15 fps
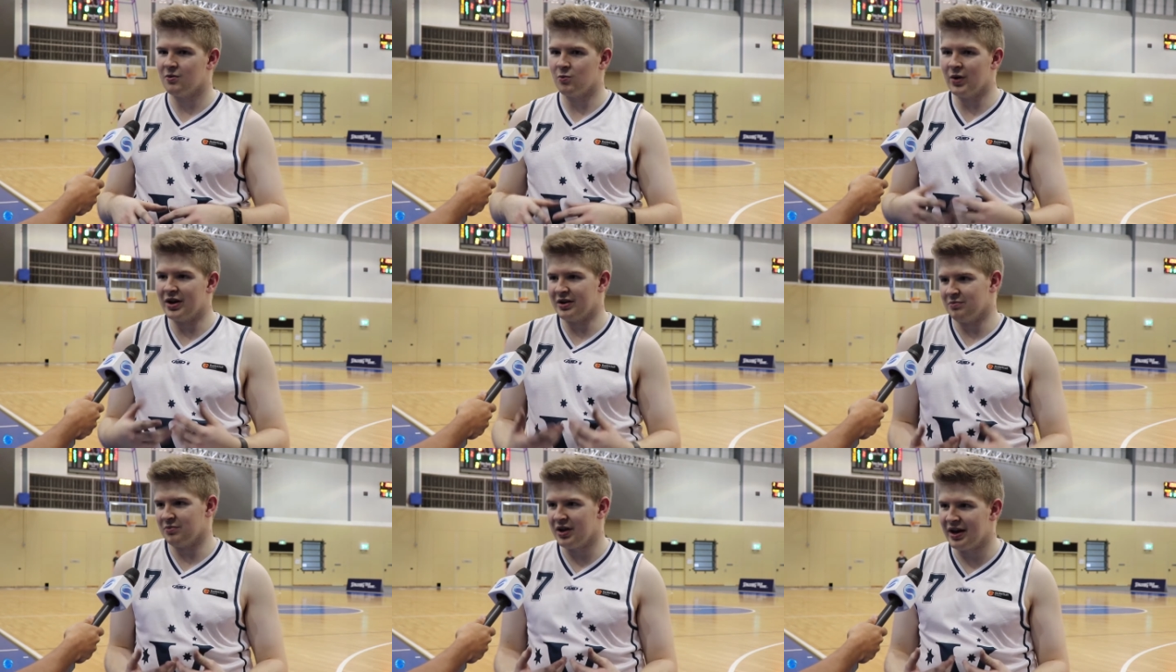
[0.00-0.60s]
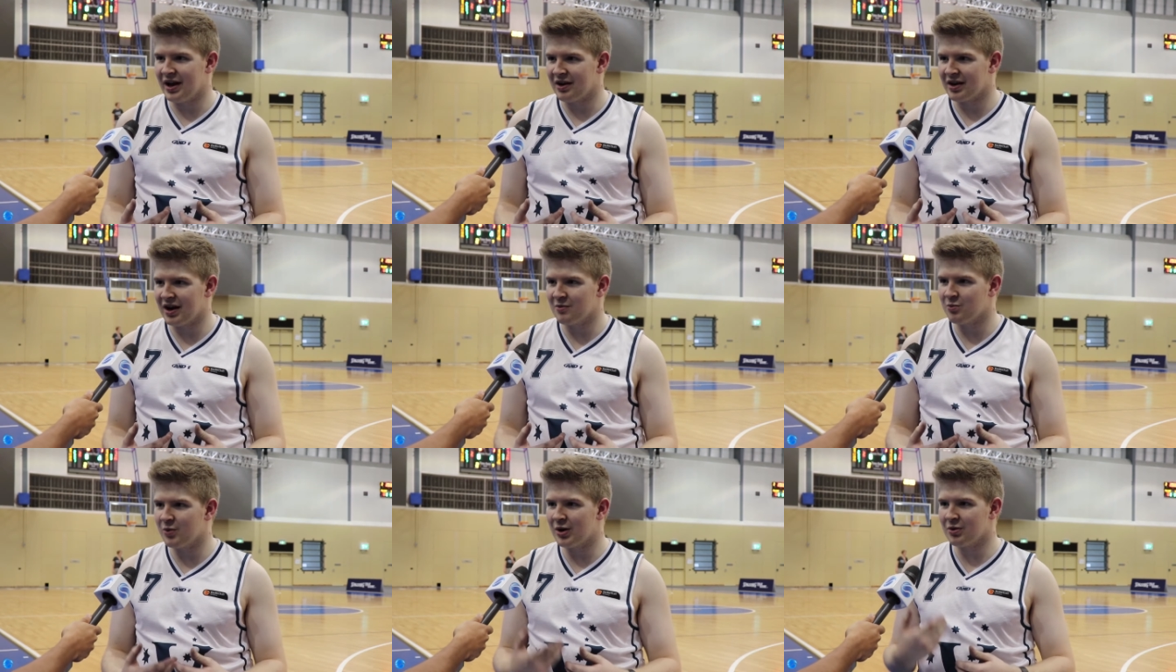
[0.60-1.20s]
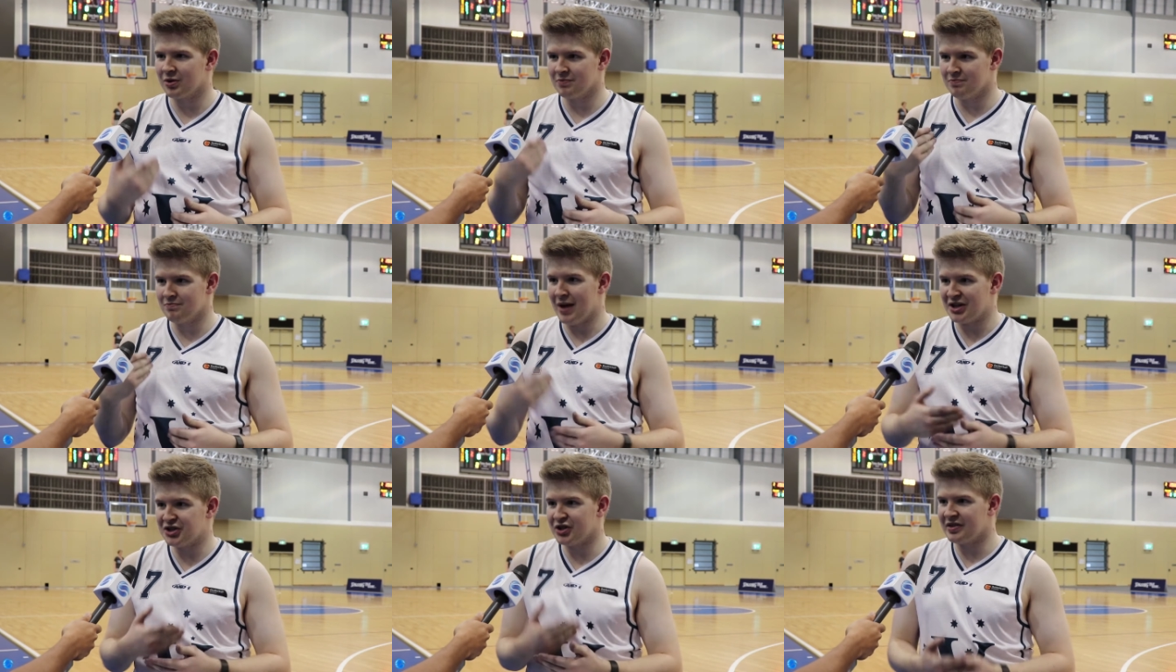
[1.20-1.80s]
We didn't play our game, we were
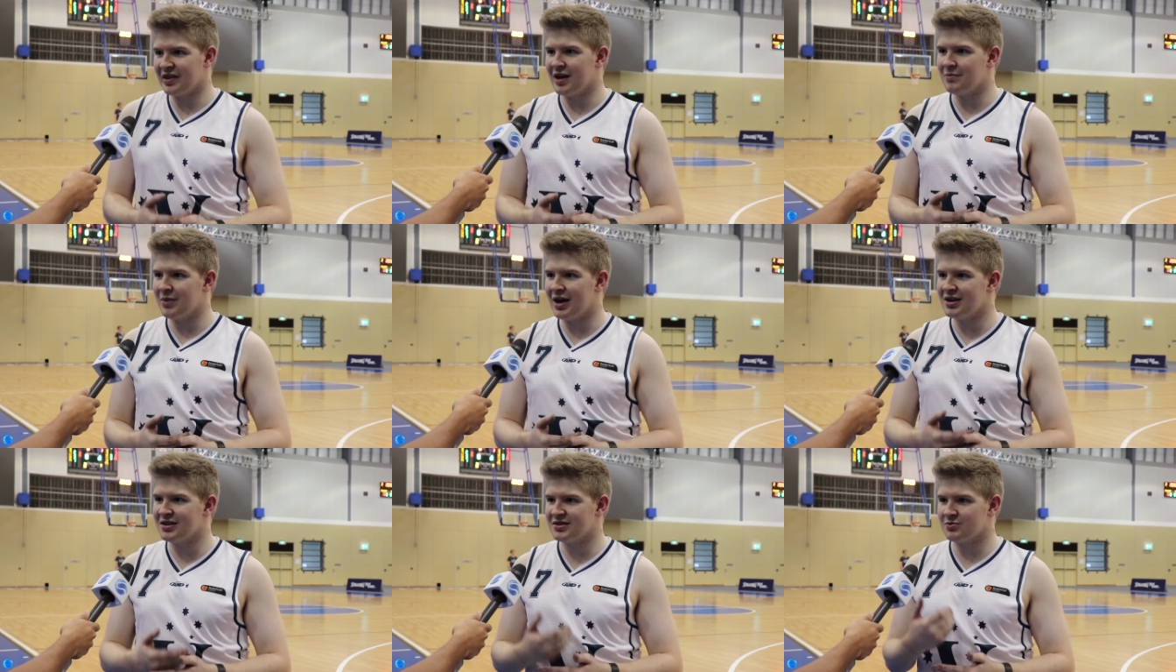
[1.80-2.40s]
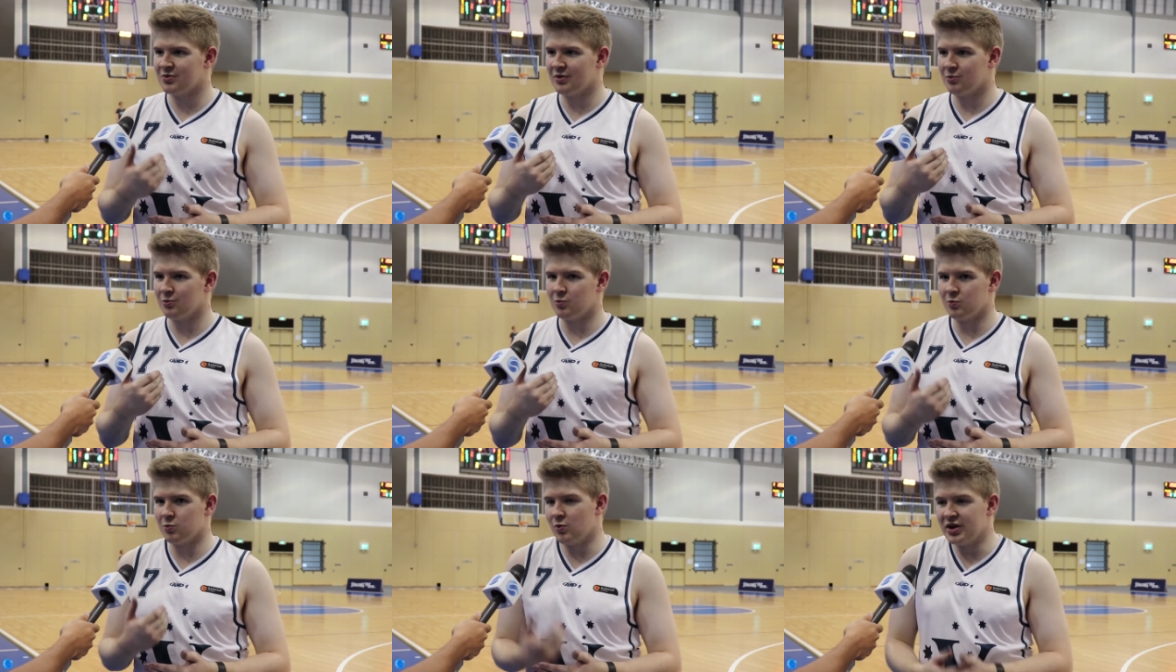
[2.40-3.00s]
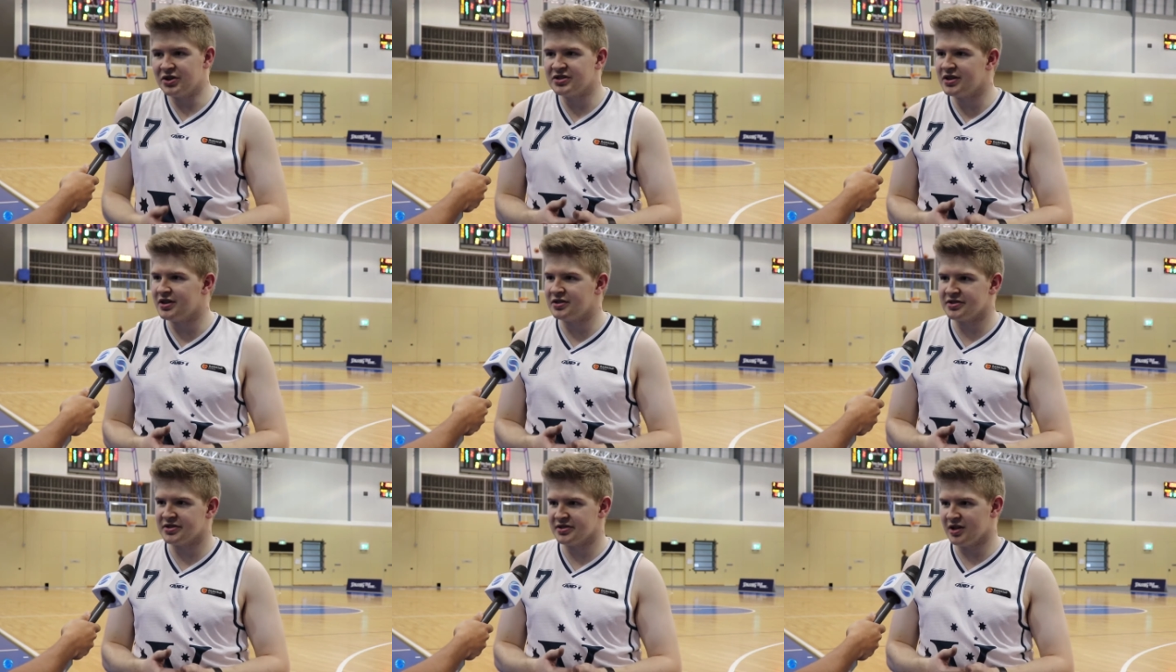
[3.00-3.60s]
matching their pace when we just
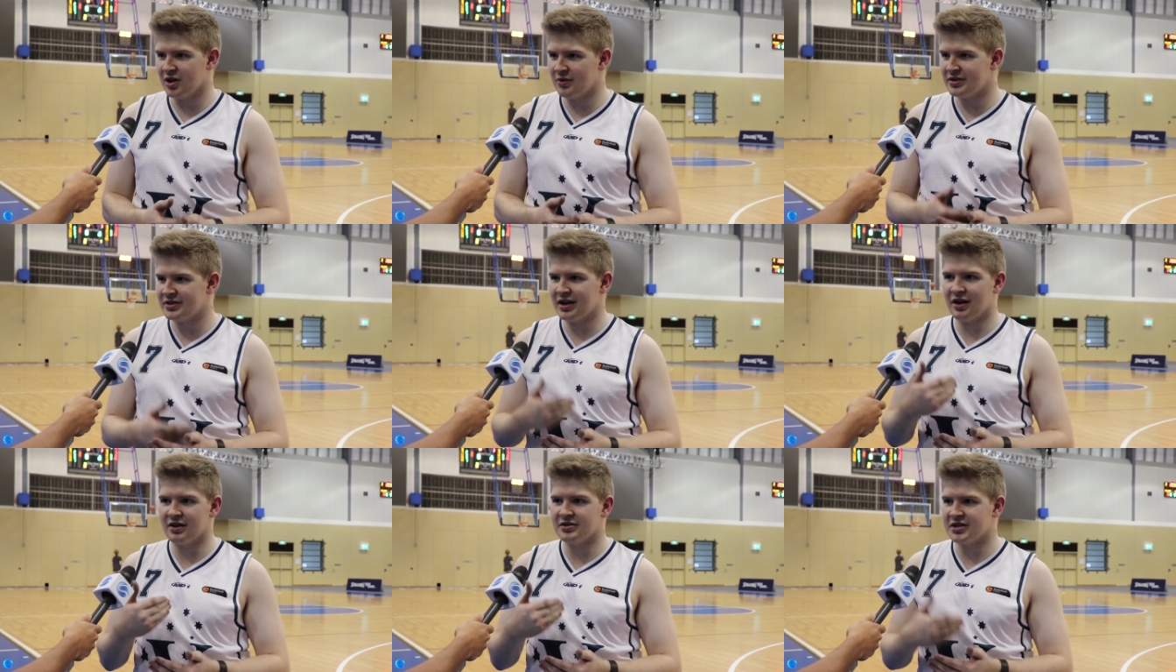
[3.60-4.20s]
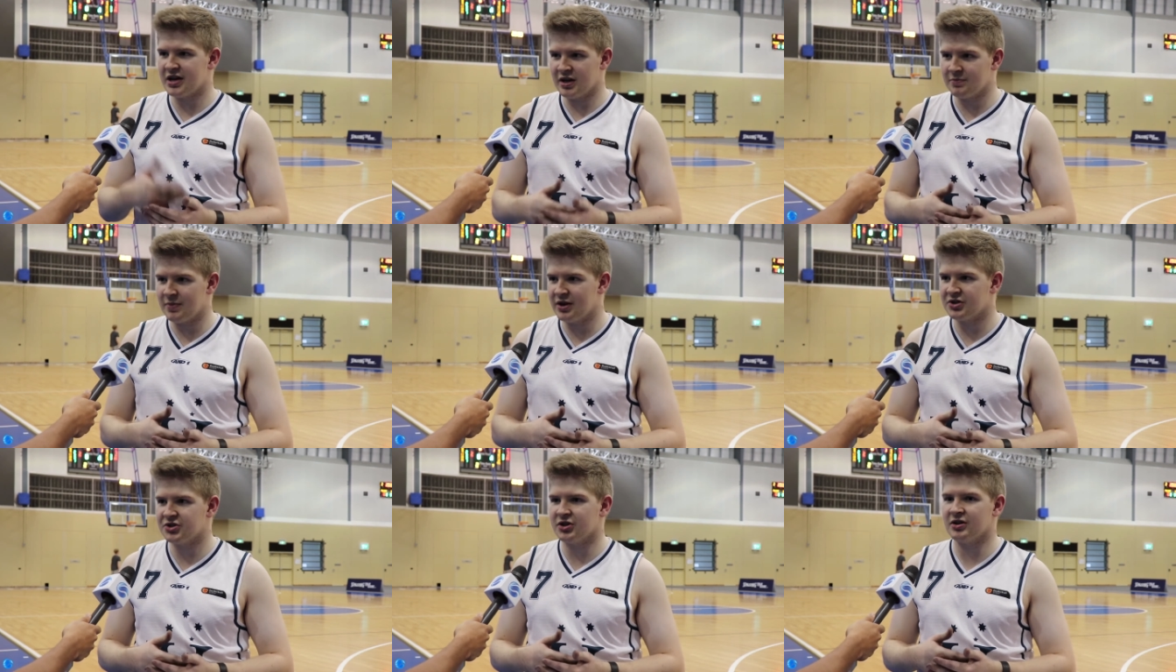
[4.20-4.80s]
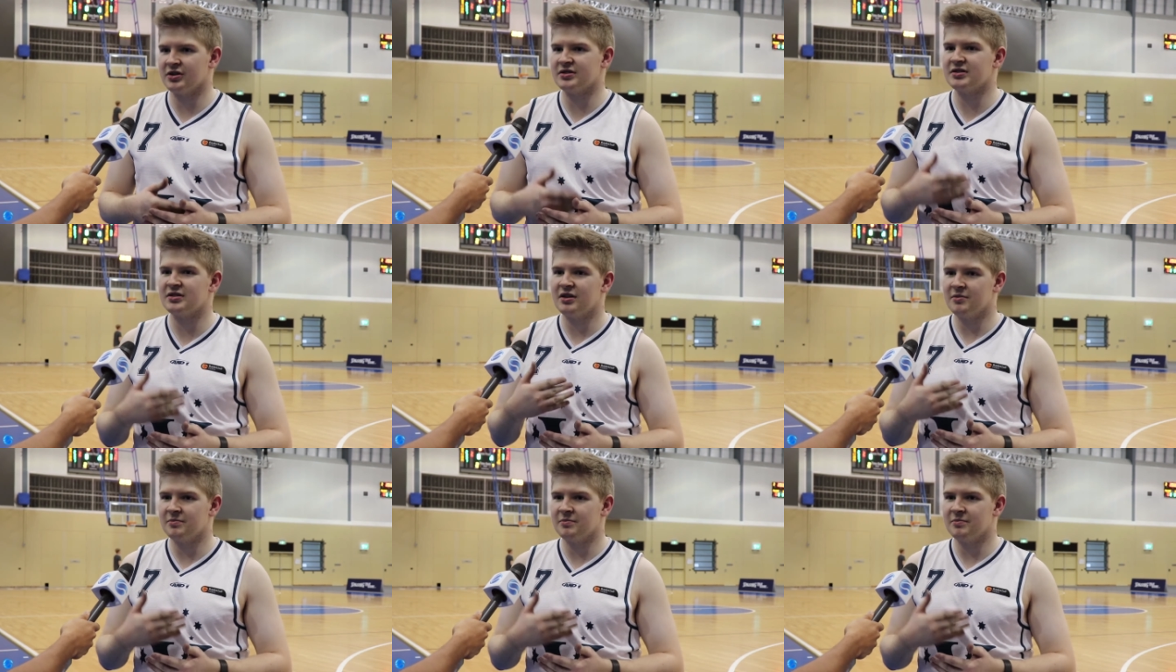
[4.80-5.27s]
needed to slow it down, take better shots,